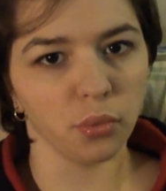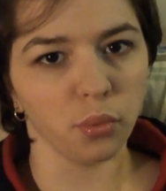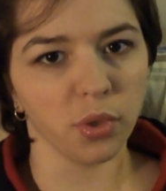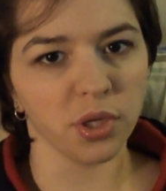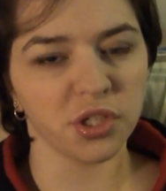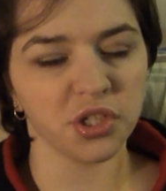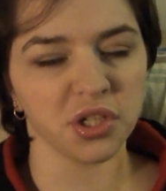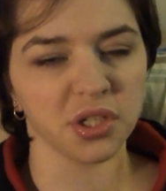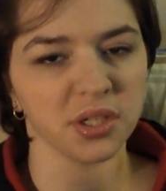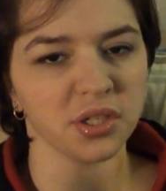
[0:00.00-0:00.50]

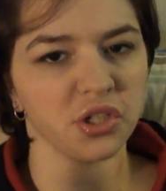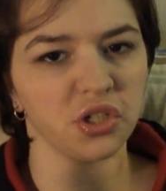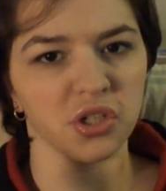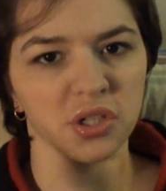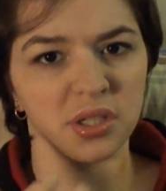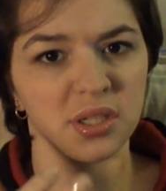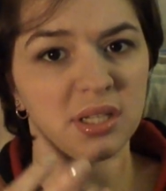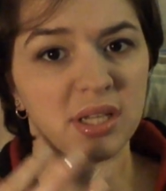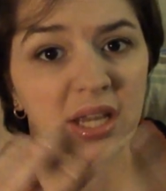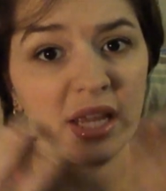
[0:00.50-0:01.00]
which is
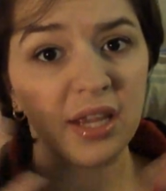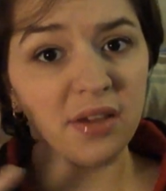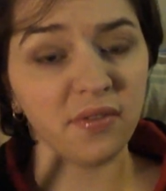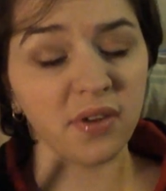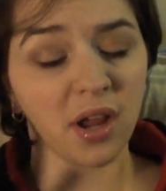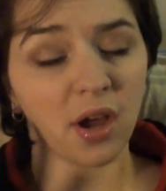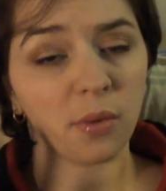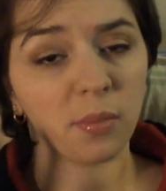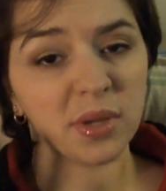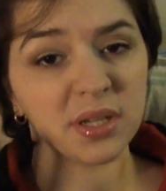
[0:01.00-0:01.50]
just even
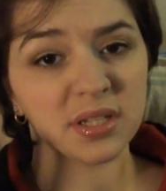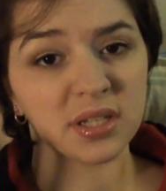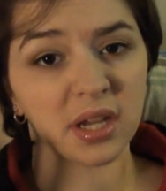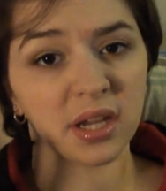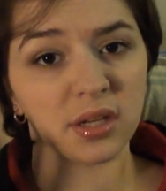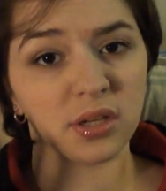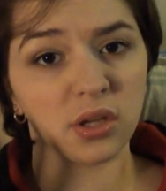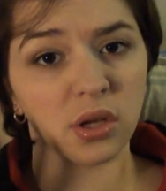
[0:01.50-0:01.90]
out my skin